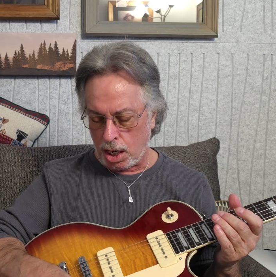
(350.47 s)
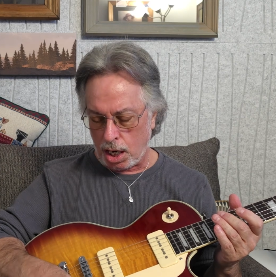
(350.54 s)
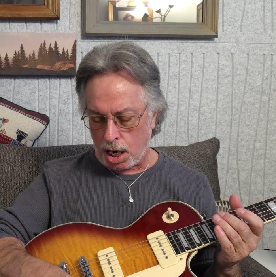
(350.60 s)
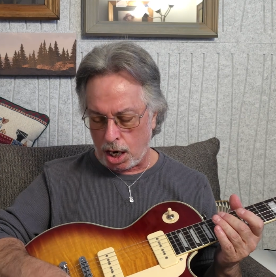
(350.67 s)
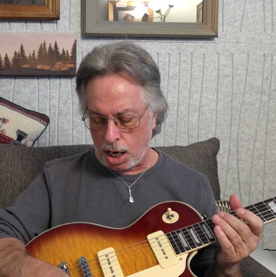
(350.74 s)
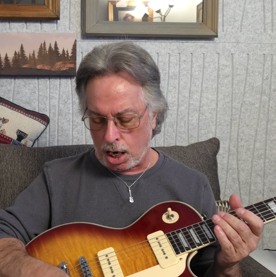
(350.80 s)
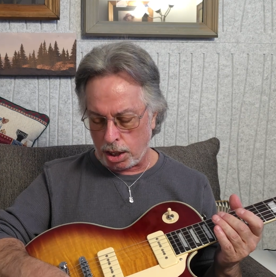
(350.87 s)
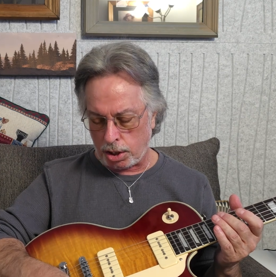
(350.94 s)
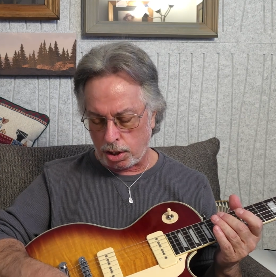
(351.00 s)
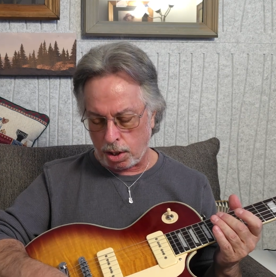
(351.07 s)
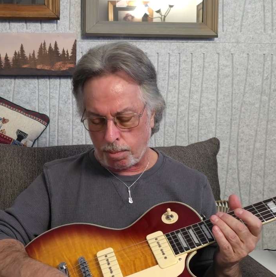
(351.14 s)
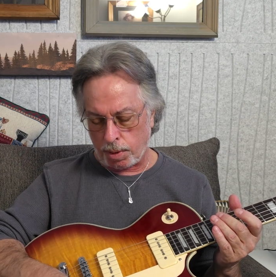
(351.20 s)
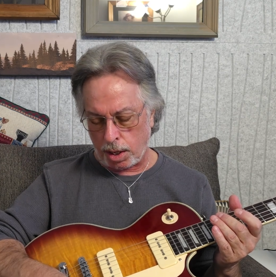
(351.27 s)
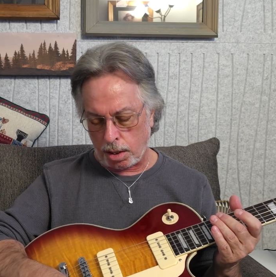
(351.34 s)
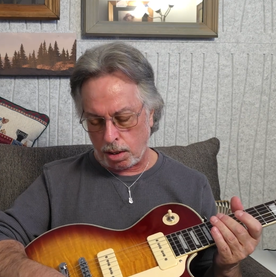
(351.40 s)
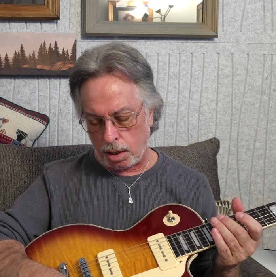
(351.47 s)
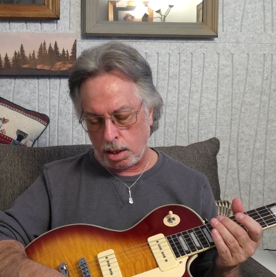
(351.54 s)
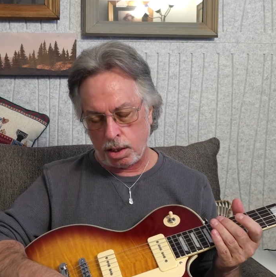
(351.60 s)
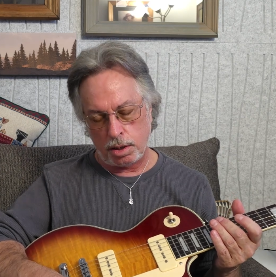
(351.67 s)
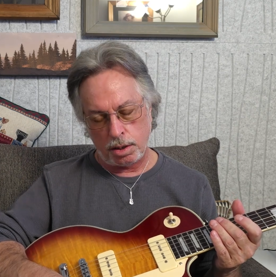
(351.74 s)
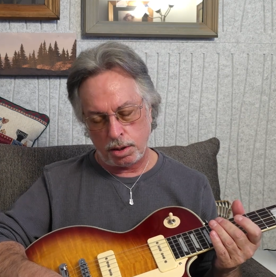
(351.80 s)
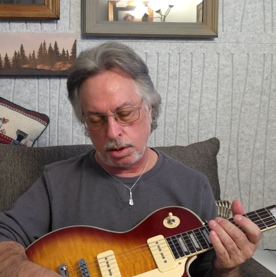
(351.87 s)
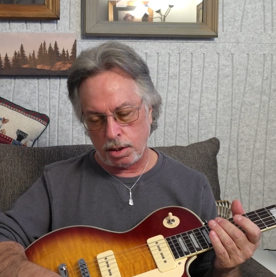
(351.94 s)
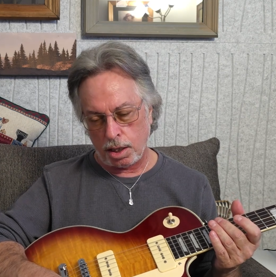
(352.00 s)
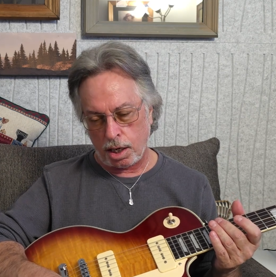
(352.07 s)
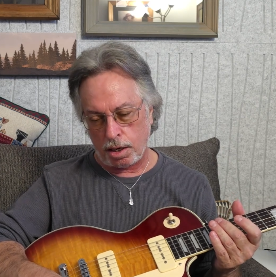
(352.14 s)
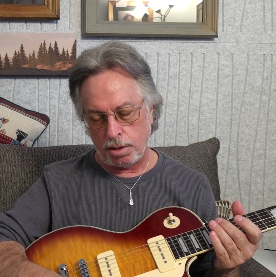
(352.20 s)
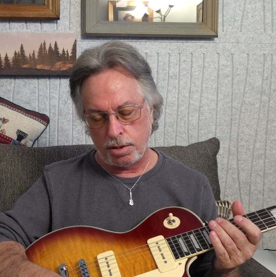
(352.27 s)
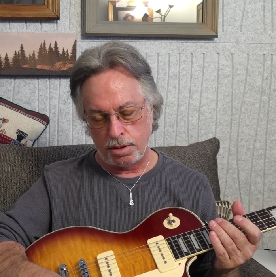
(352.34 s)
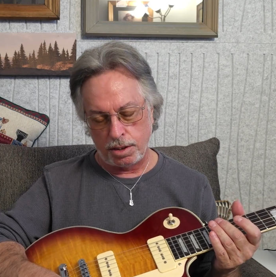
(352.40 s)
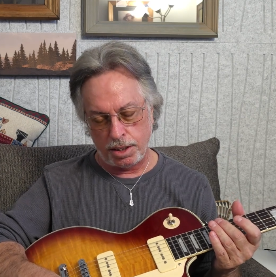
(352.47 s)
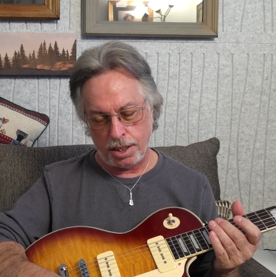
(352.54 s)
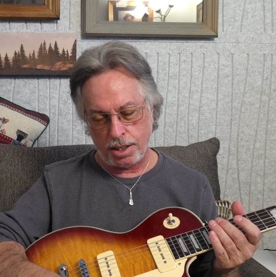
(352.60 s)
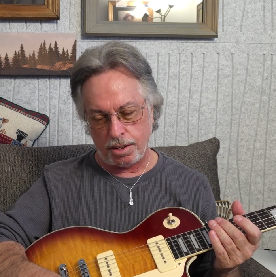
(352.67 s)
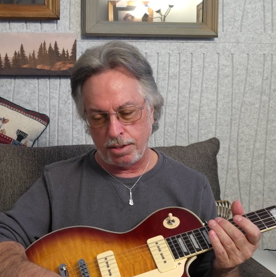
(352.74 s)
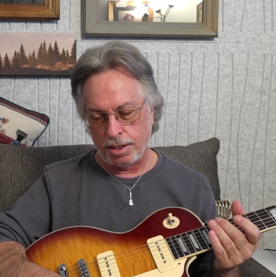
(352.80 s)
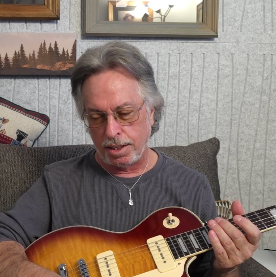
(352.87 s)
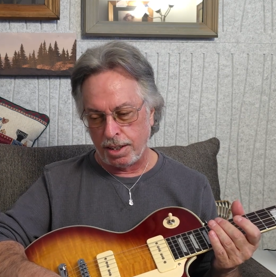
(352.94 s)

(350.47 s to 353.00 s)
So I'm like, oh no, you know.